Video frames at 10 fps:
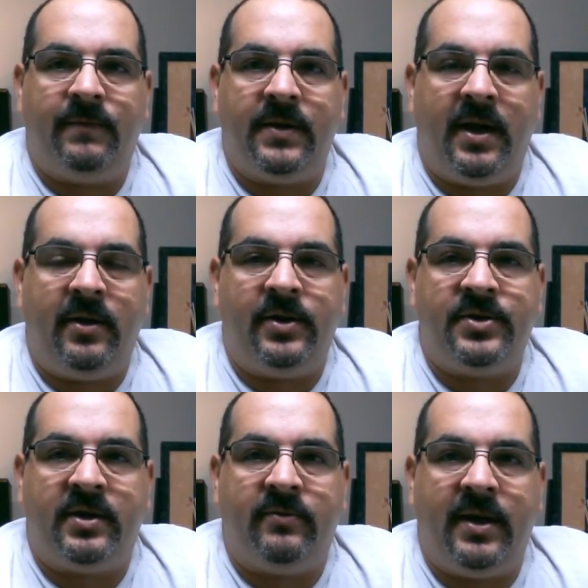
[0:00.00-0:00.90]
the ion
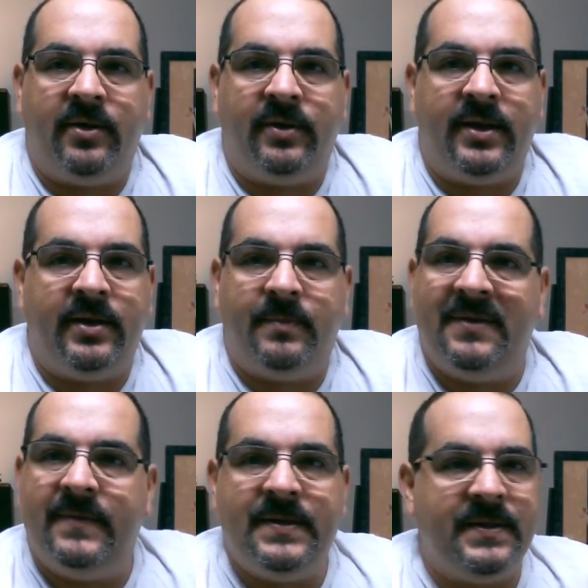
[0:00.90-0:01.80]
generator, and then the
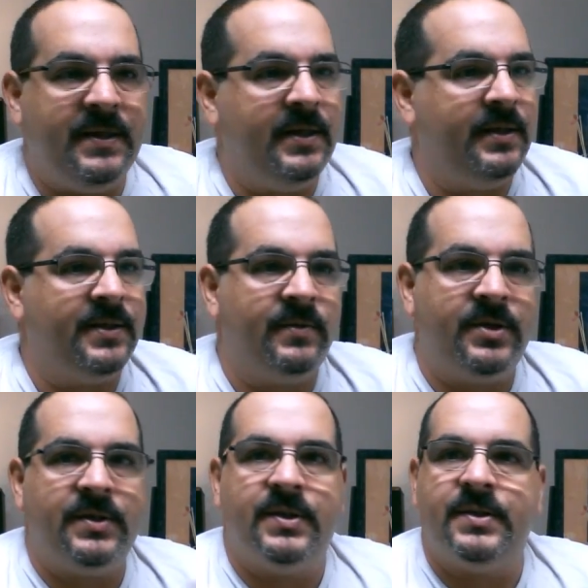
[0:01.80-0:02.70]
PVC and the
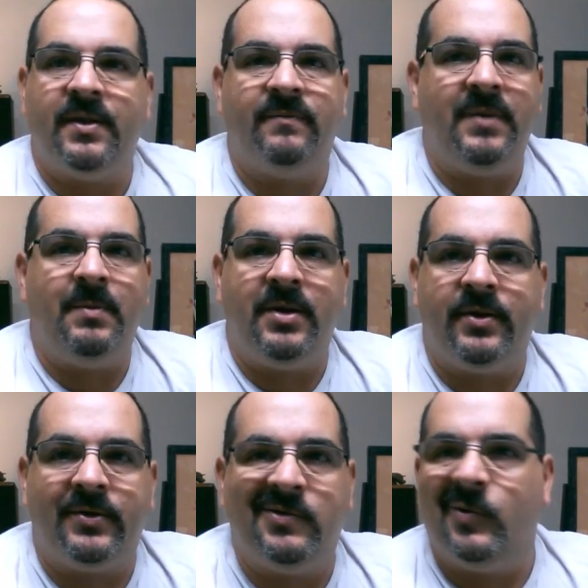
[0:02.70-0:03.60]
switches and stuff, maybe
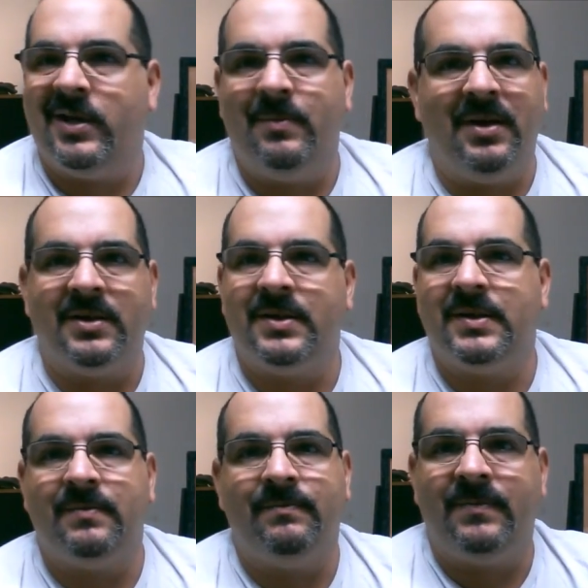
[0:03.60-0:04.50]
another
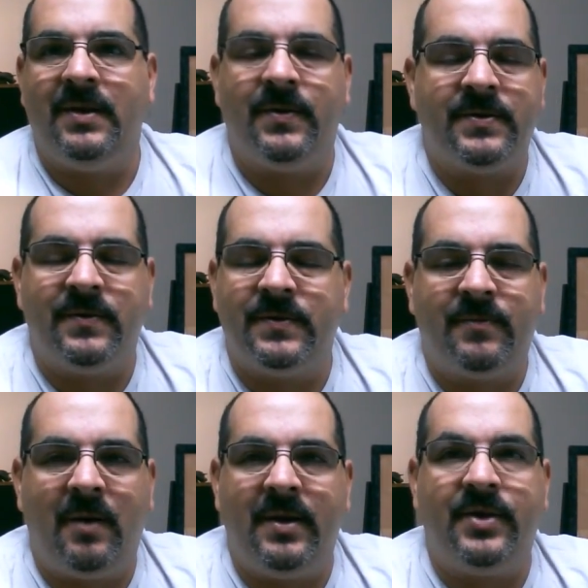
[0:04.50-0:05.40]
$20. So it was
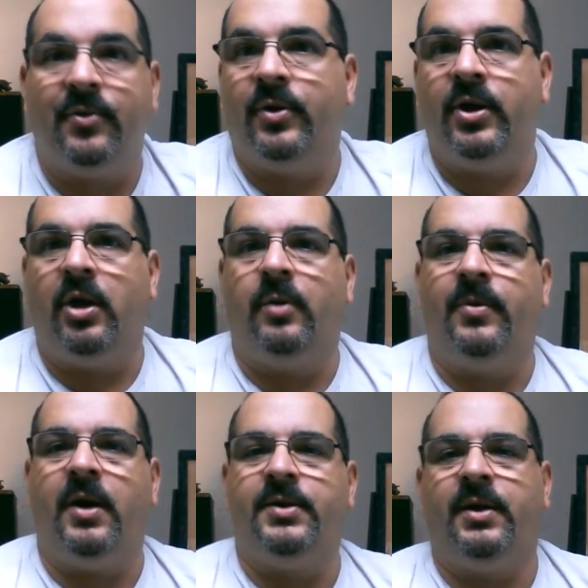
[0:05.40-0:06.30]
probably a $30
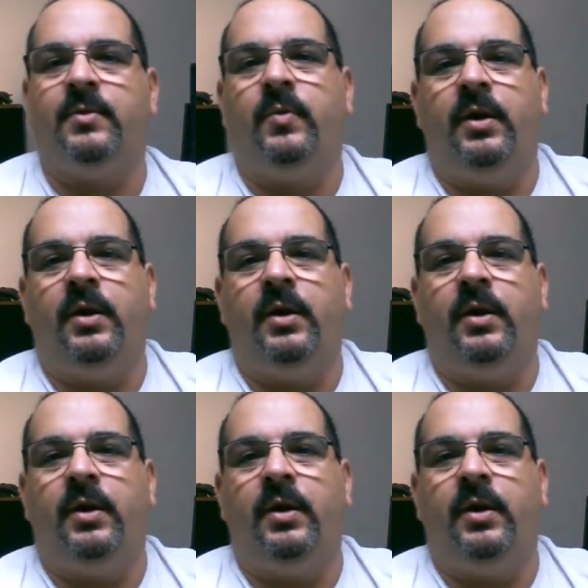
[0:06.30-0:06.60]
project,